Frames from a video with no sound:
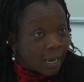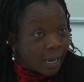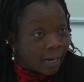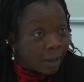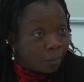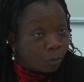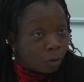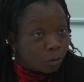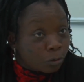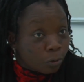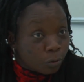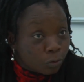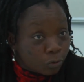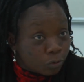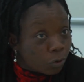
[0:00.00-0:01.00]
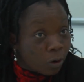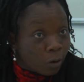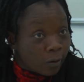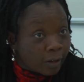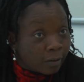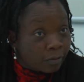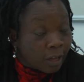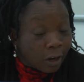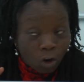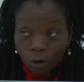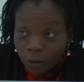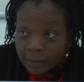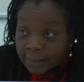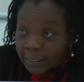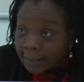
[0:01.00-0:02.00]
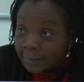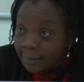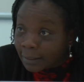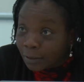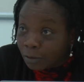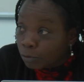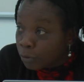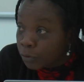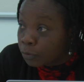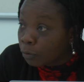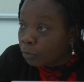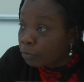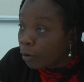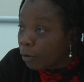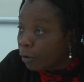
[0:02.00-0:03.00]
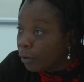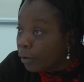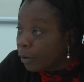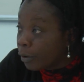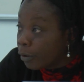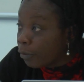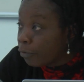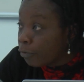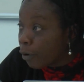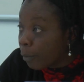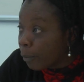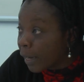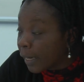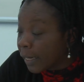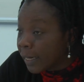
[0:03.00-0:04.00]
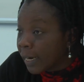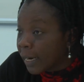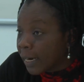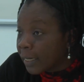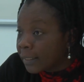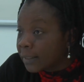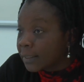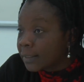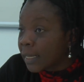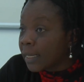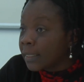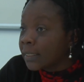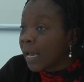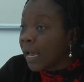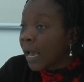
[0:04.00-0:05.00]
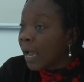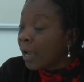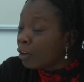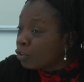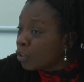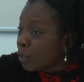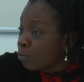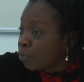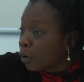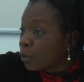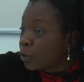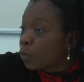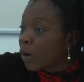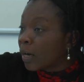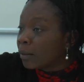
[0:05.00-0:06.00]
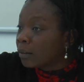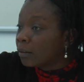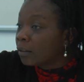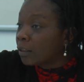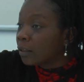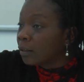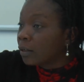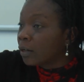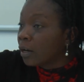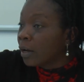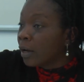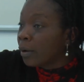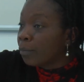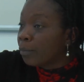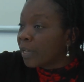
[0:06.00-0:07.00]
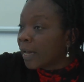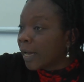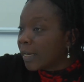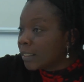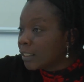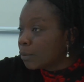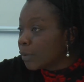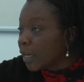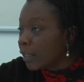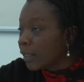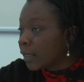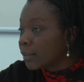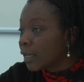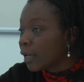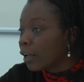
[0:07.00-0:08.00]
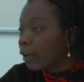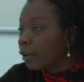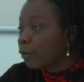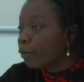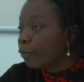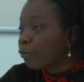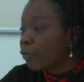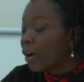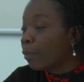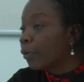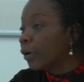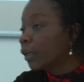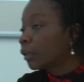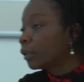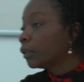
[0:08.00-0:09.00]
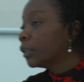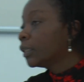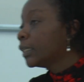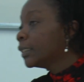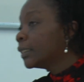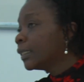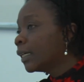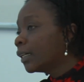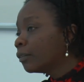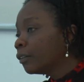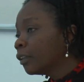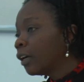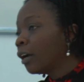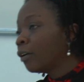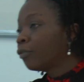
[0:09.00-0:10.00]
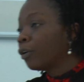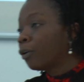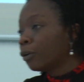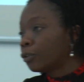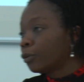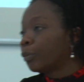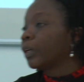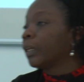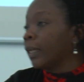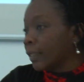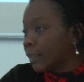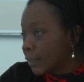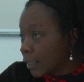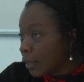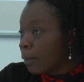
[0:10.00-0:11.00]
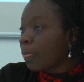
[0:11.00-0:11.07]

And I'm not so sure if the content is useful for my exercise. I actually brought one behind me. There's a fabric. Is it there? I forgot to. Yes.